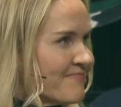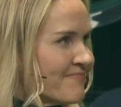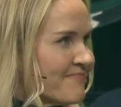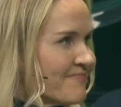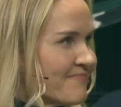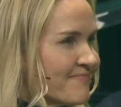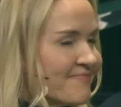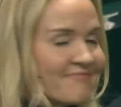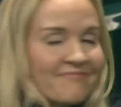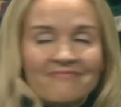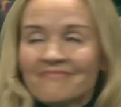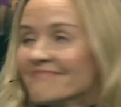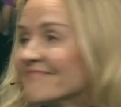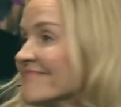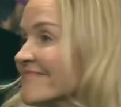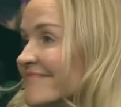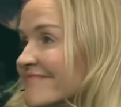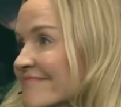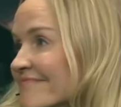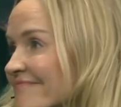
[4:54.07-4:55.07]
So
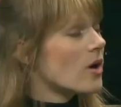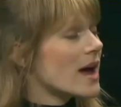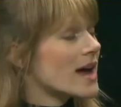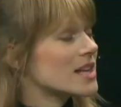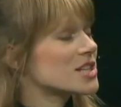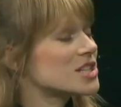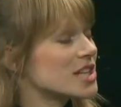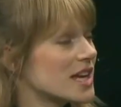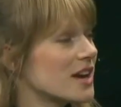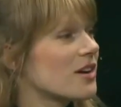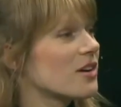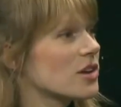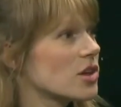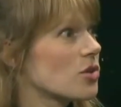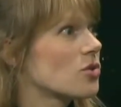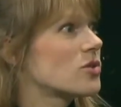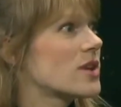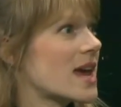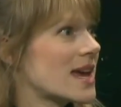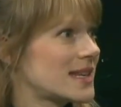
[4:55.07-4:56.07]
Andreas, what actually are
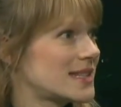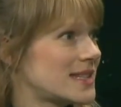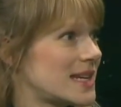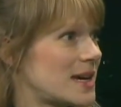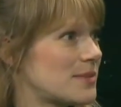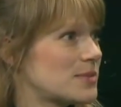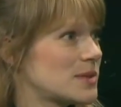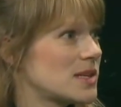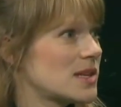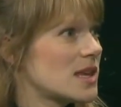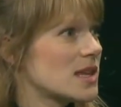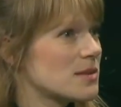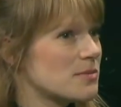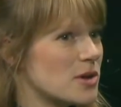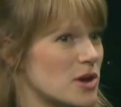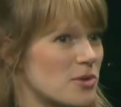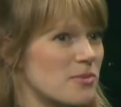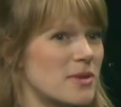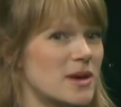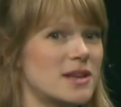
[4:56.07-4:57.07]
your next steps at the
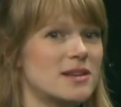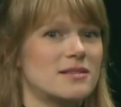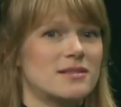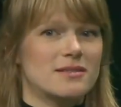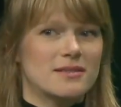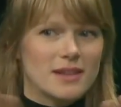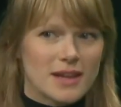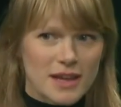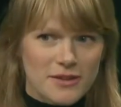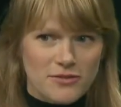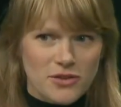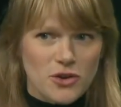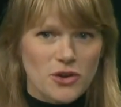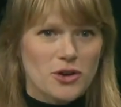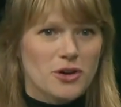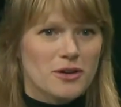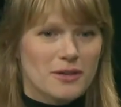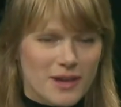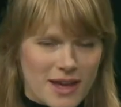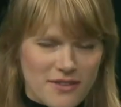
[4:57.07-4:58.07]
moment? If
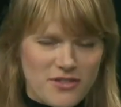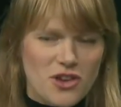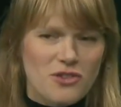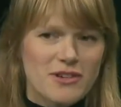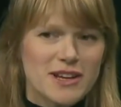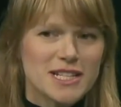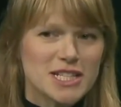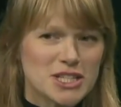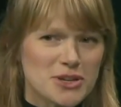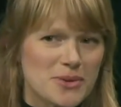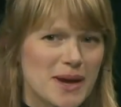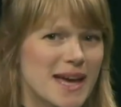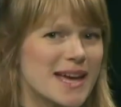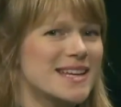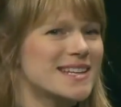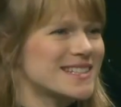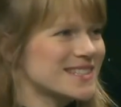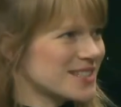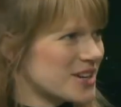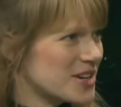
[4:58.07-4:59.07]
you're into
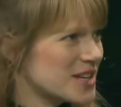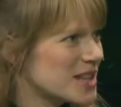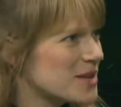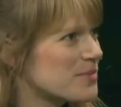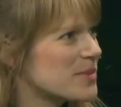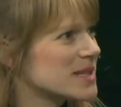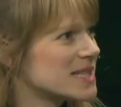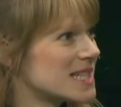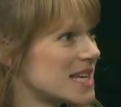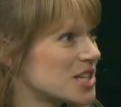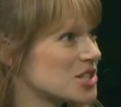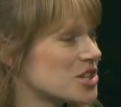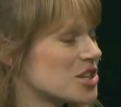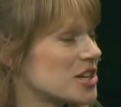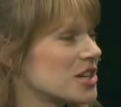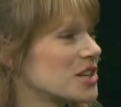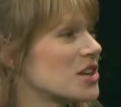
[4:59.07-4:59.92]
it, sign the petition.